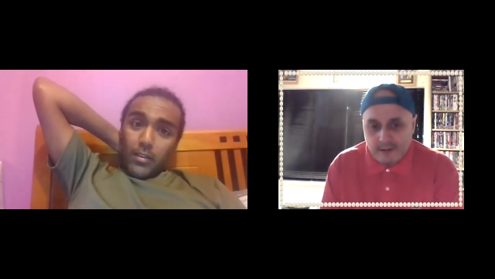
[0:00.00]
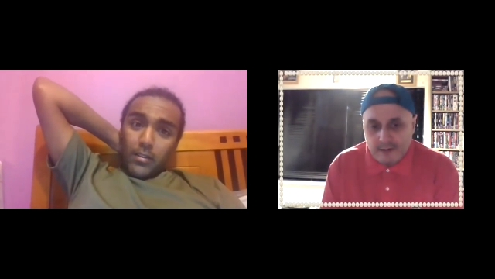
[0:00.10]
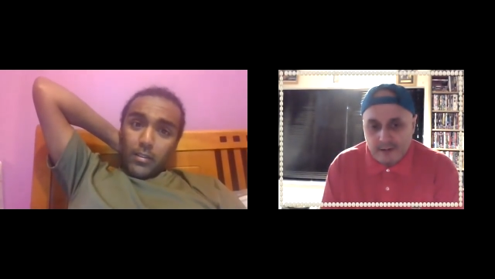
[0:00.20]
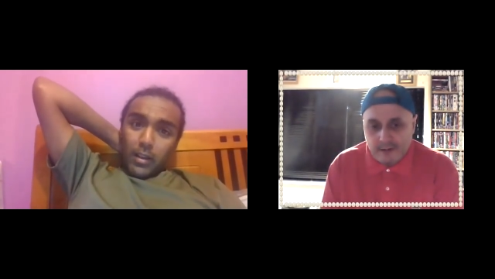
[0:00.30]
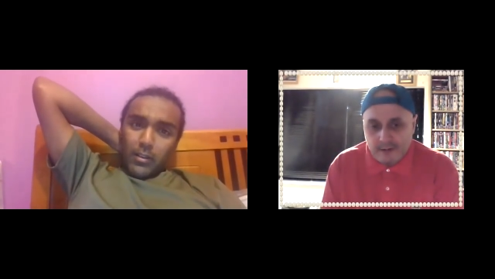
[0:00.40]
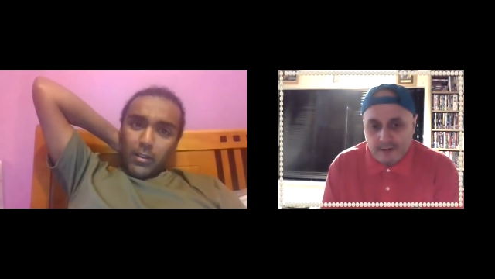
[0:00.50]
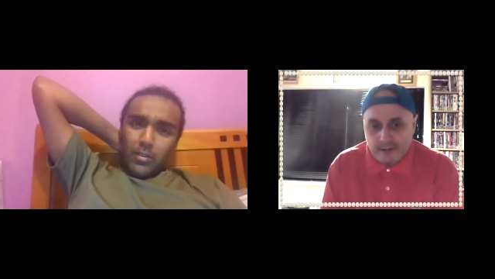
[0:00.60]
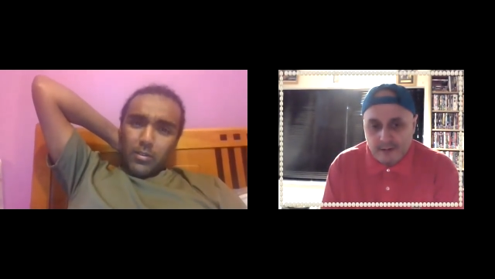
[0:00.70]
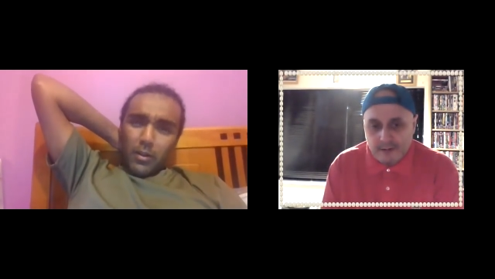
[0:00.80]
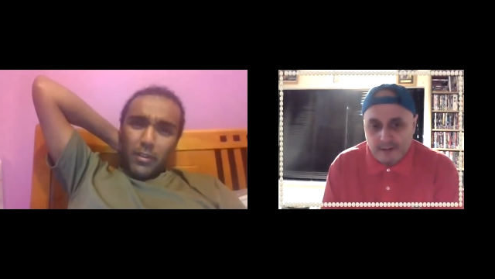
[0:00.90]
Speaker 1: And I,
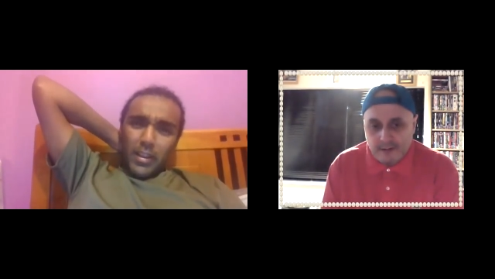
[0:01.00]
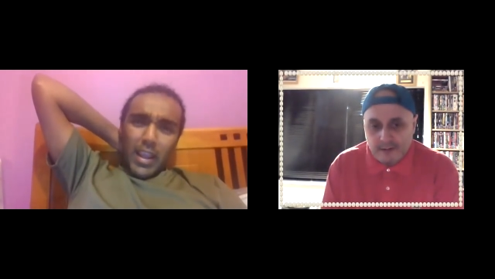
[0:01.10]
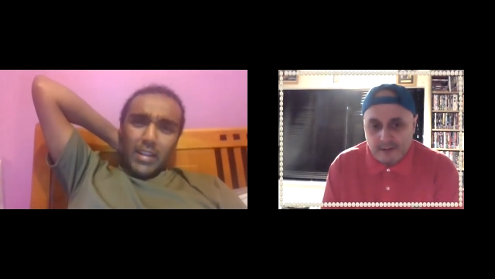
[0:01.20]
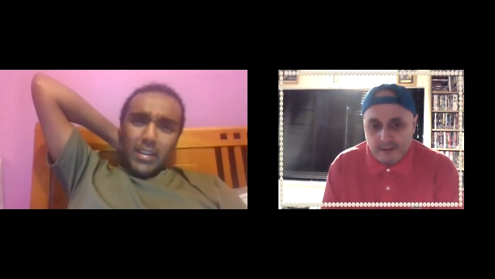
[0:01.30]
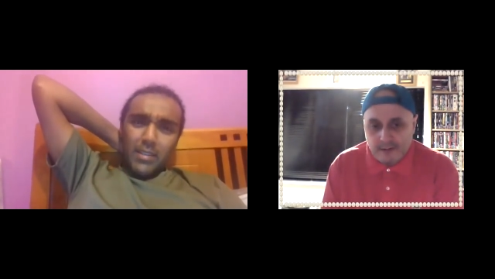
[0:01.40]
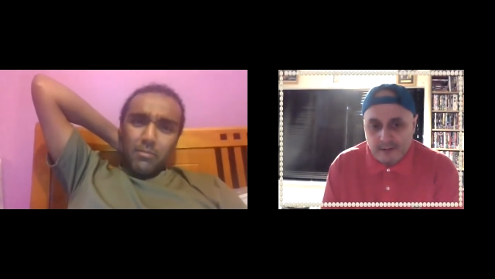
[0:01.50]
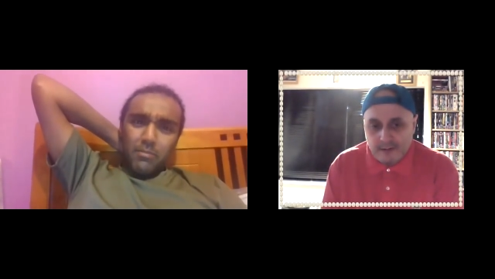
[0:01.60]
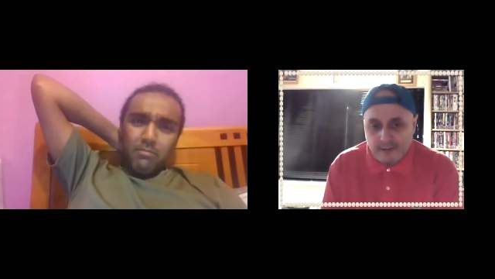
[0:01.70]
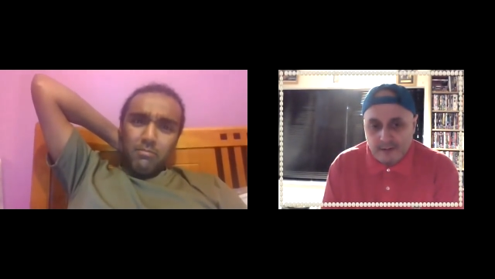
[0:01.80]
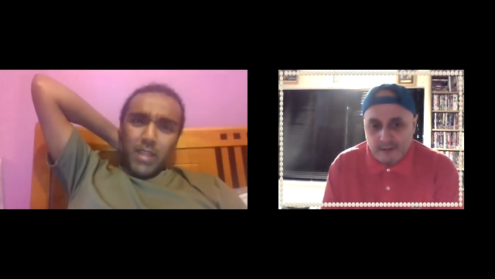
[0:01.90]
I think Eddie
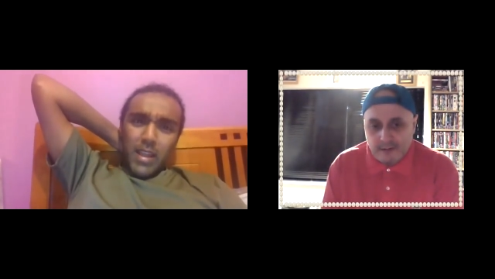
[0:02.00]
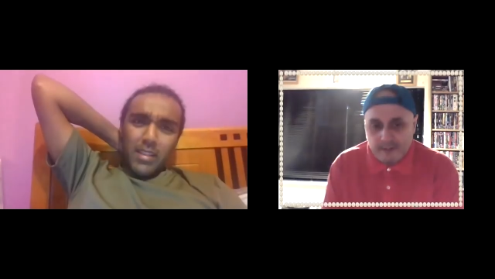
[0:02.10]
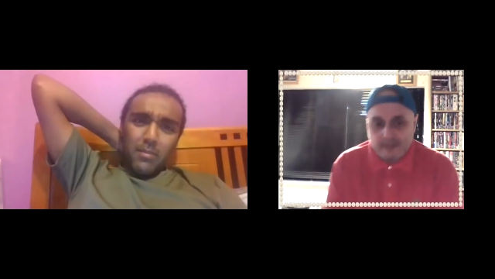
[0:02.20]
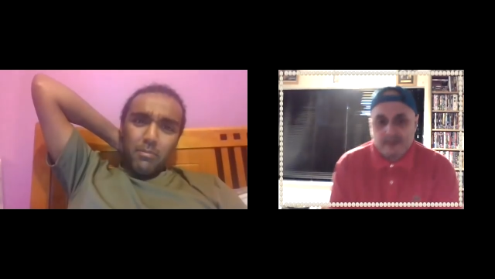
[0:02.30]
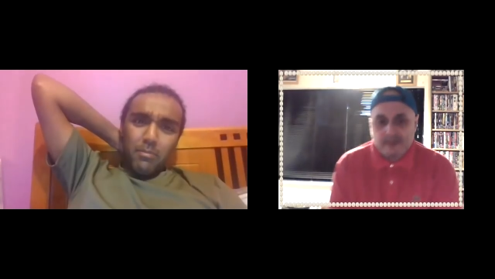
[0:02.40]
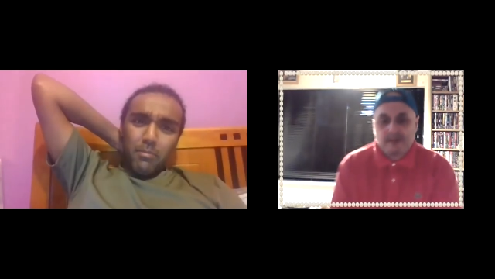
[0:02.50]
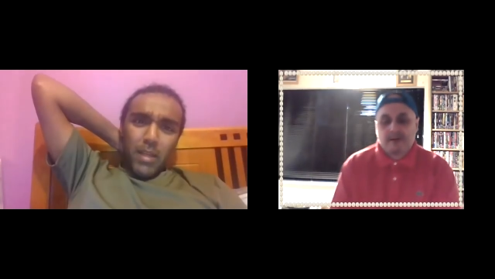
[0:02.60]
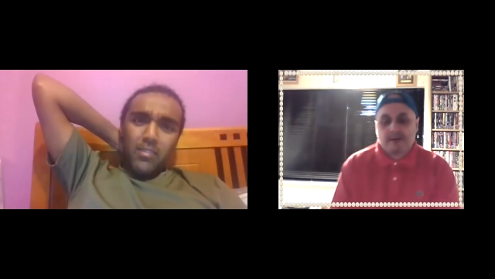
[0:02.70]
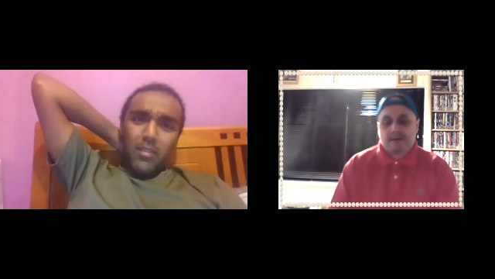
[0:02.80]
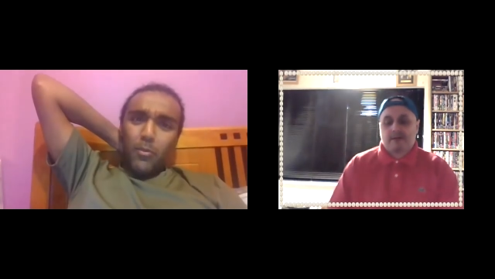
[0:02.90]
Eddie
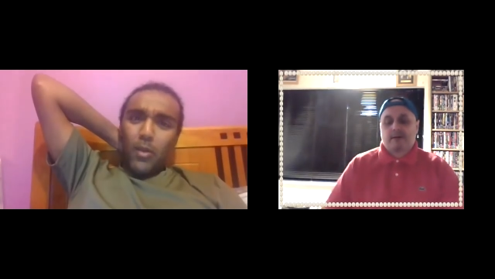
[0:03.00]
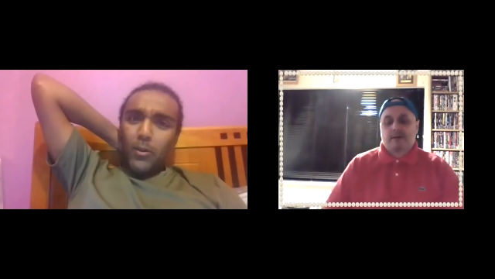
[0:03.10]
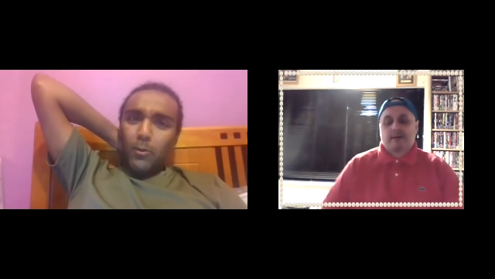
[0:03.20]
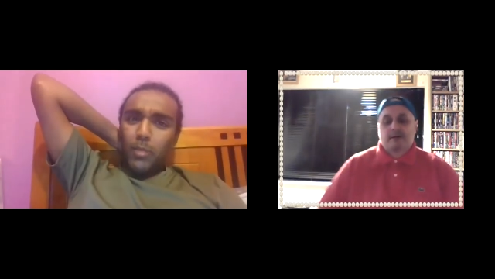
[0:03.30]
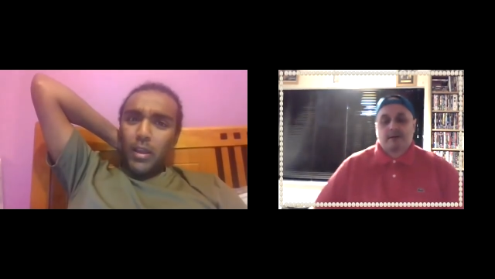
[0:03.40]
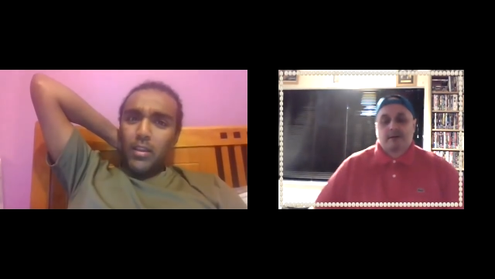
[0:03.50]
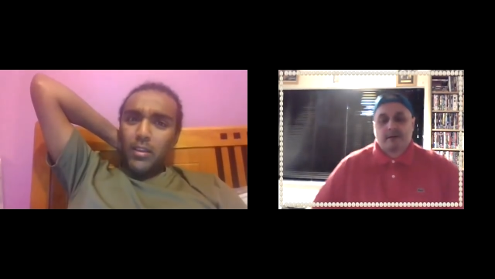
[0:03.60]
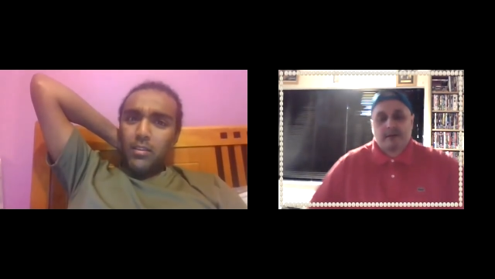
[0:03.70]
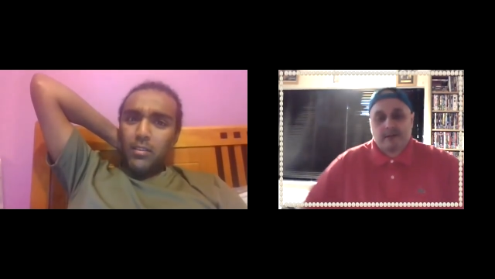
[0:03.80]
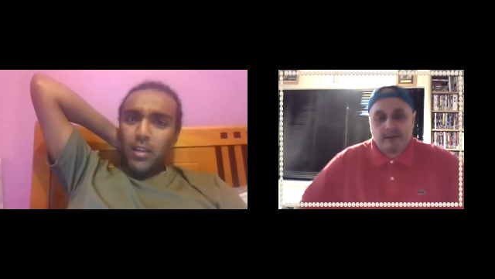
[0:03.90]
messed him around on
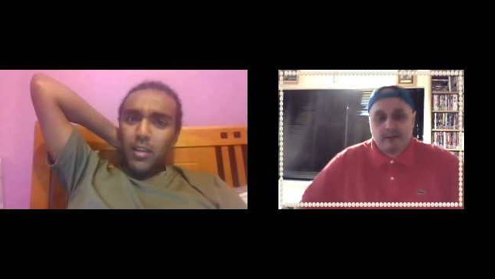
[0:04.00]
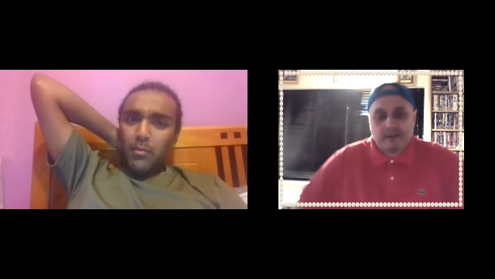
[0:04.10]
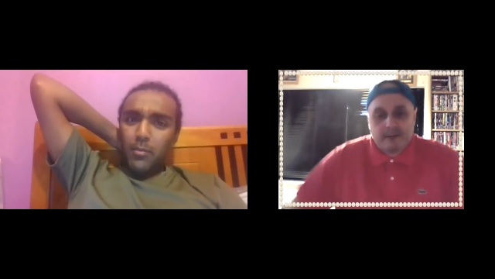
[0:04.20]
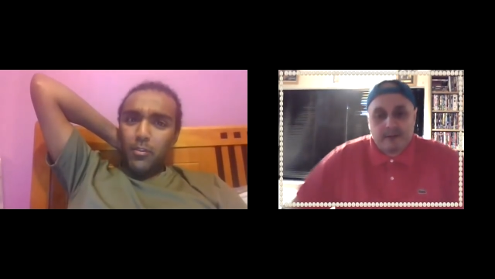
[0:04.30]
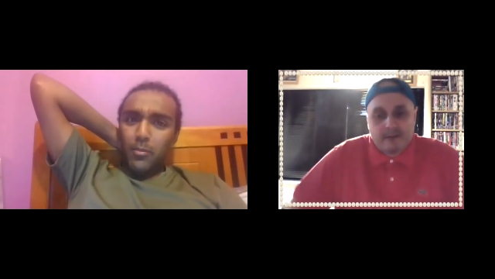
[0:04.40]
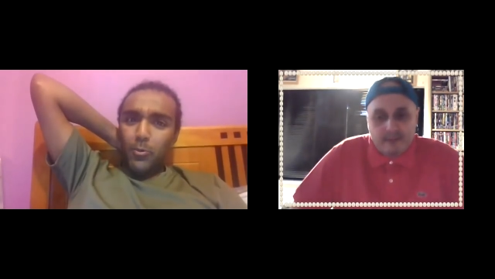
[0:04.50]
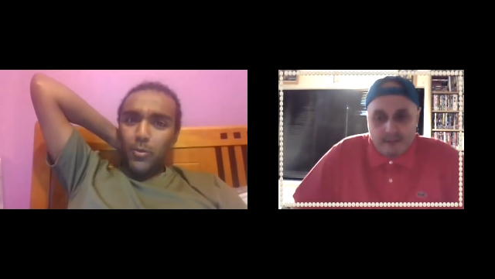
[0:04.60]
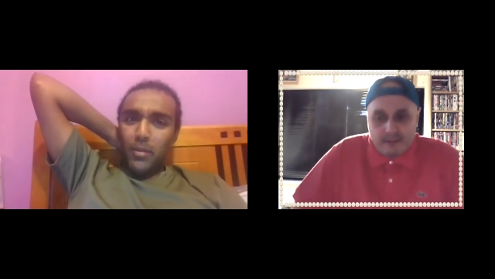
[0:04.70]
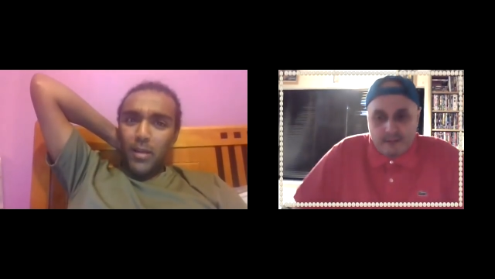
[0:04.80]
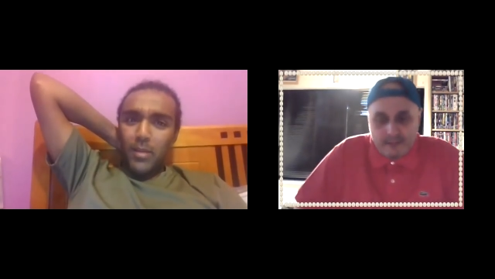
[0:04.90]
pay, gave him a small
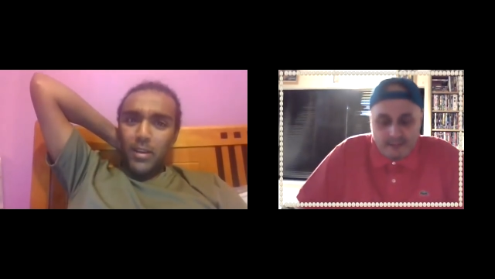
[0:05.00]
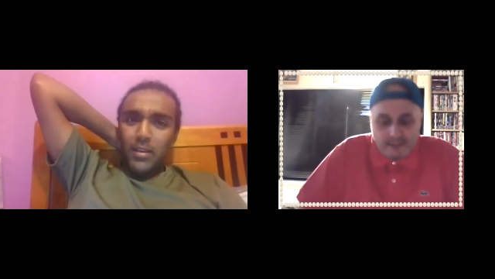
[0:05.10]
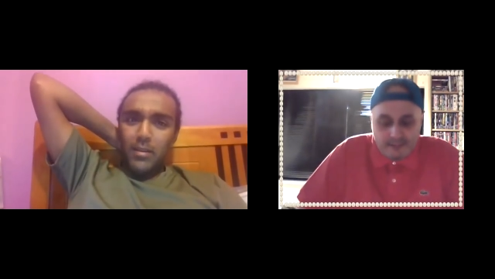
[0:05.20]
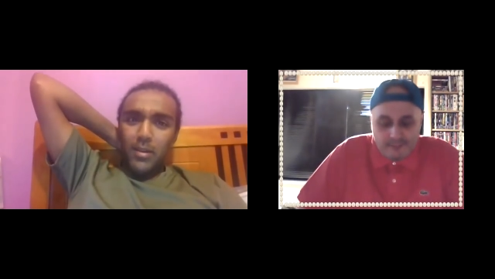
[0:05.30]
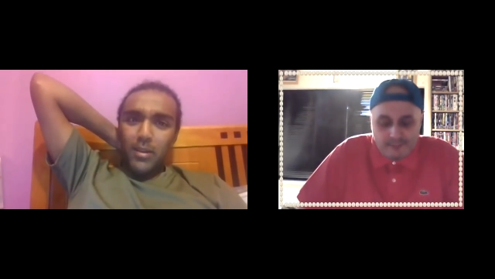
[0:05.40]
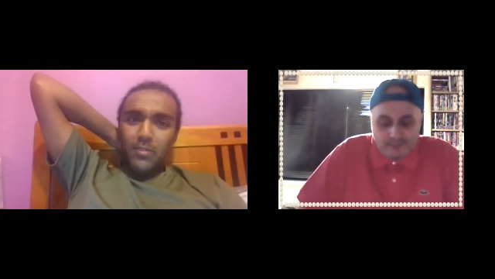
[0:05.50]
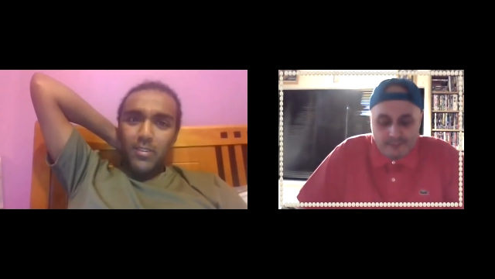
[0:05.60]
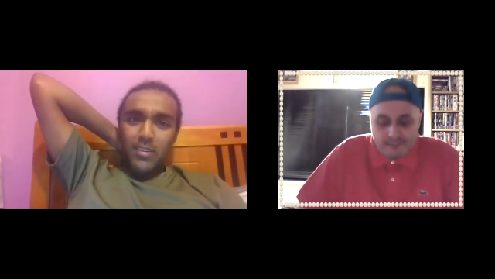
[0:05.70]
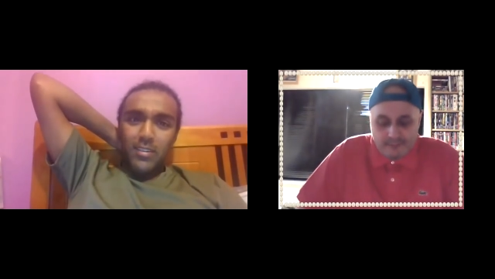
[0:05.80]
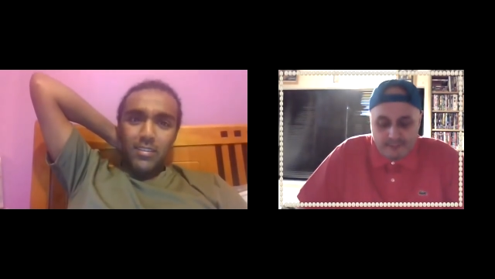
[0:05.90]
amount of money,
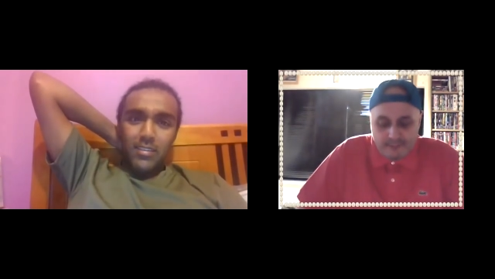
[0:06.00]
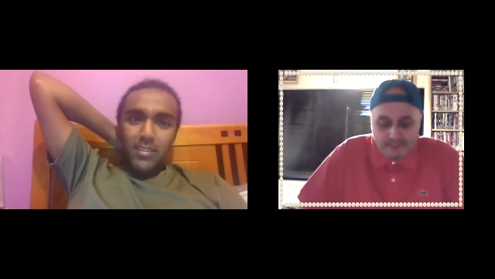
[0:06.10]
apparently.